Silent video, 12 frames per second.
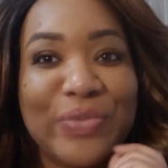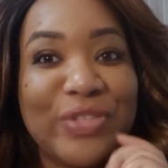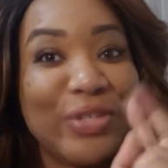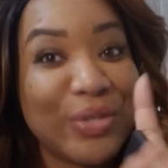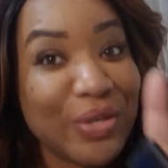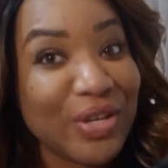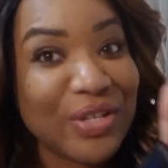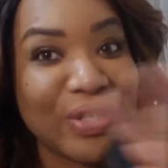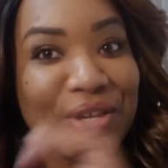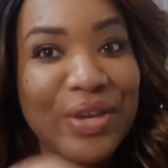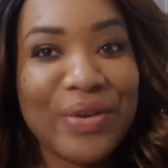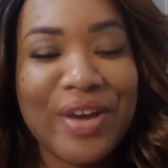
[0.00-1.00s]
two years
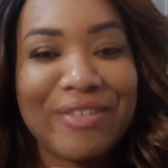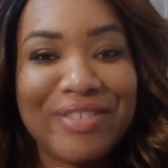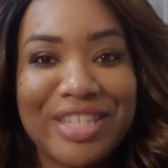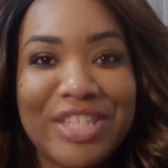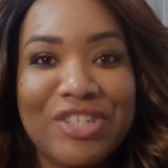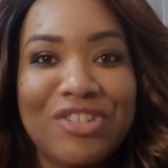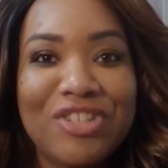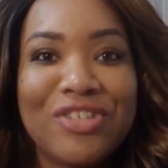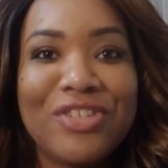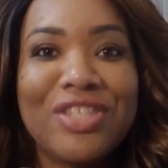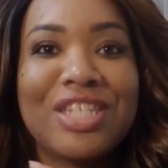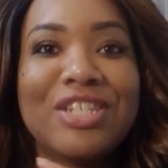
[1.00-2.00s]
ago, I was
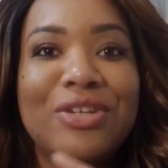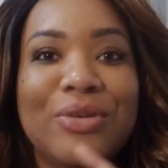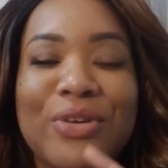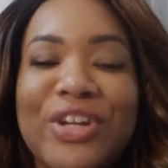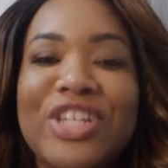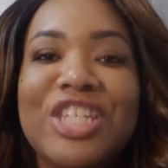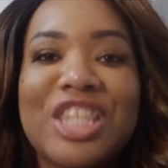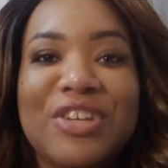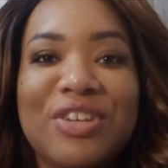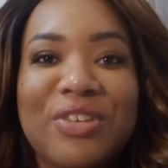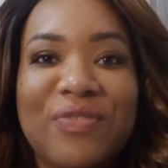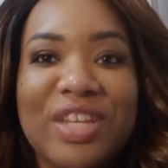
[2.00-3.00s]
introduced to Orange
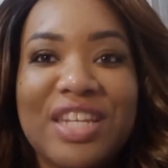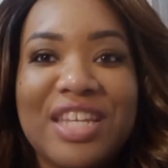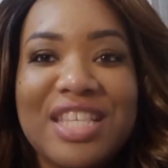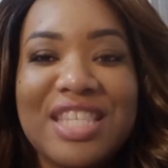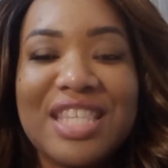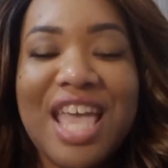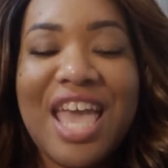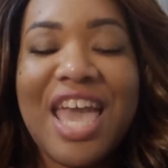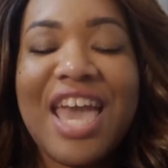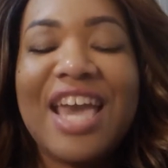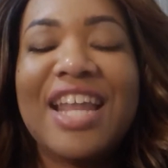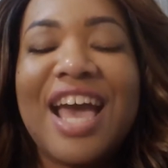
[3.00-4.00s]
Theory Fitness,
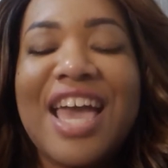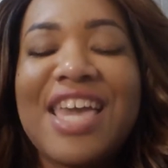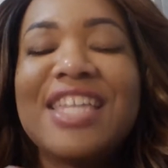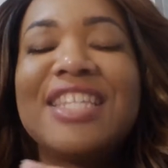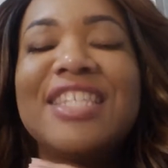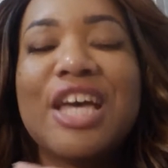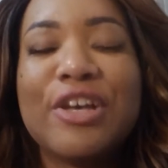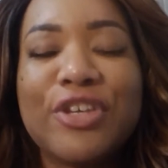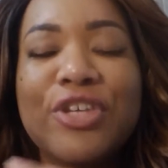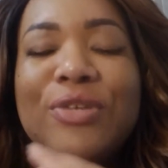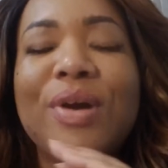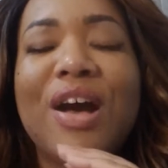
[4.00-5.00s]
and I can tell
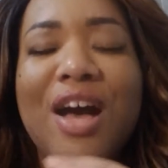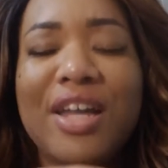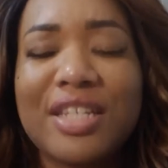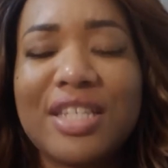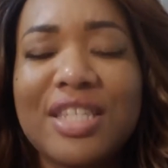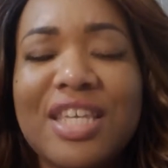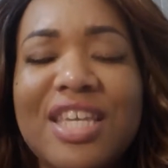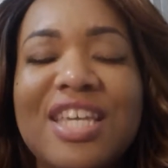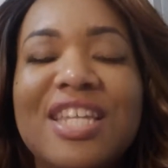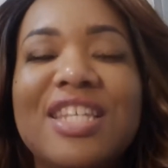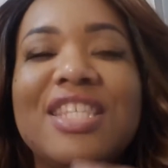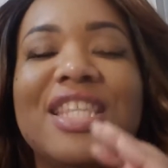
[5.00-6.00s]
you, honestly,
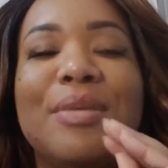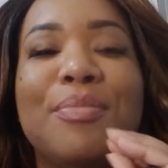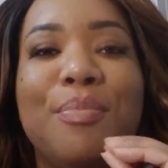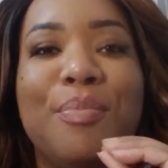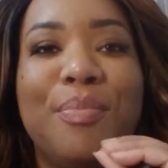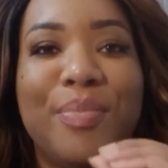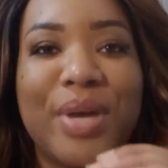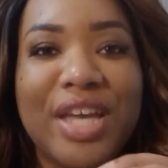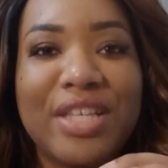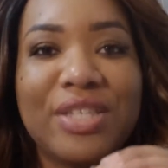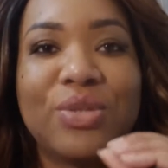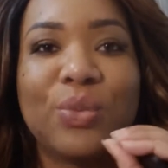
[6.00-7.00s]
it is the
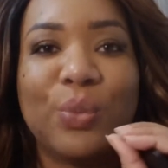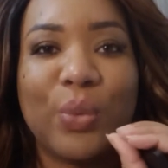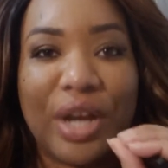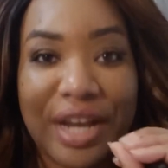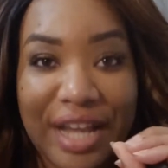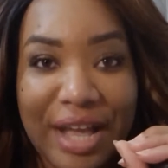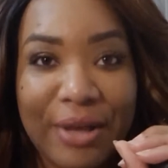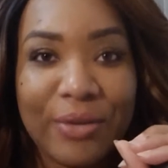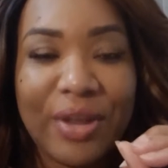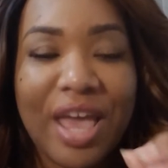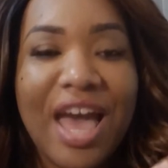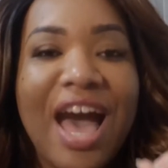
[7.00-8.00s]
best workout
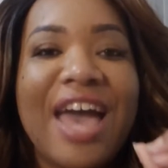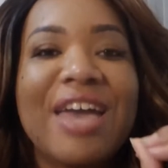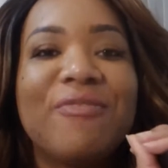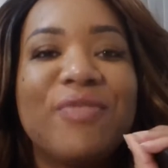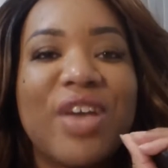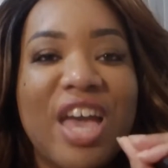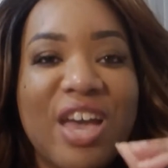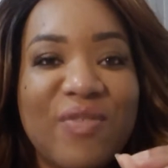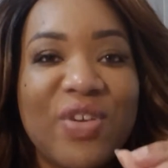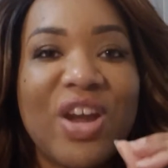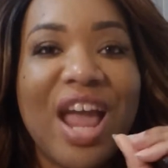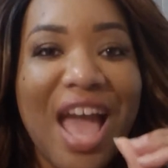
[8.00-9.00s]
I have
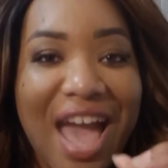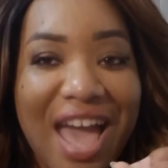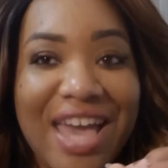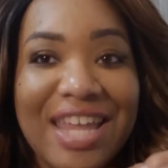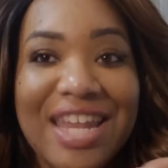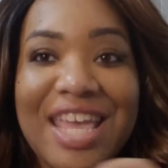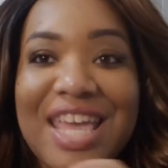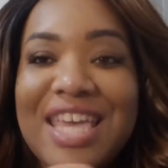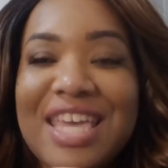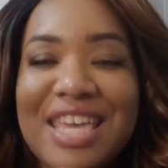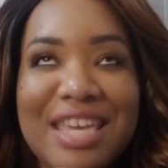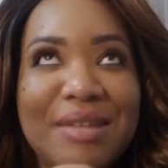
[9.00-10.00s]
ever had
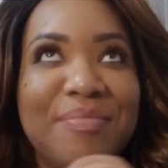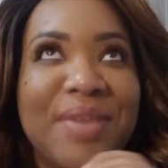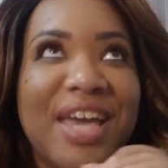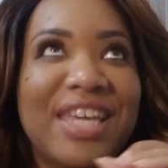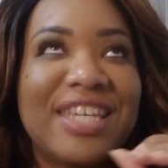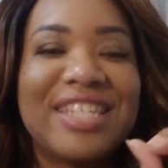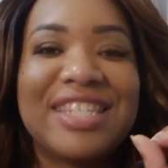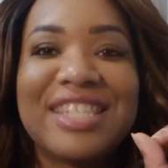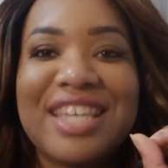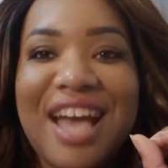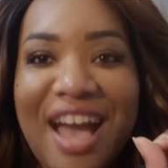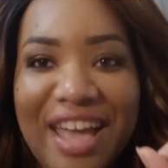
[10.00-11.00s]
in my
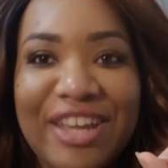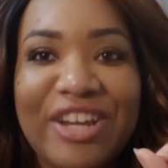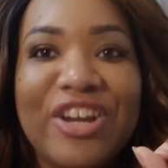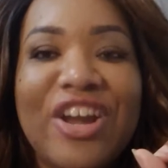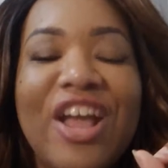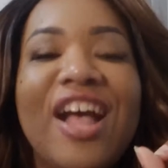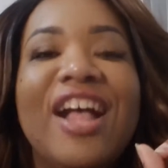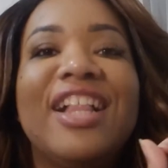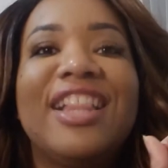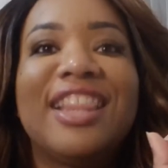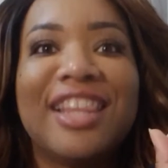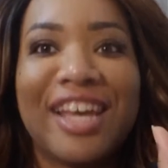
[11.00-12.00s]
entire
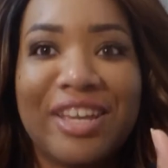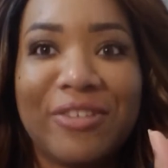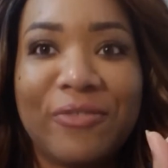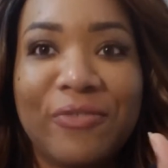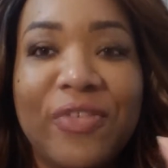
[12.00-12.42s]
life.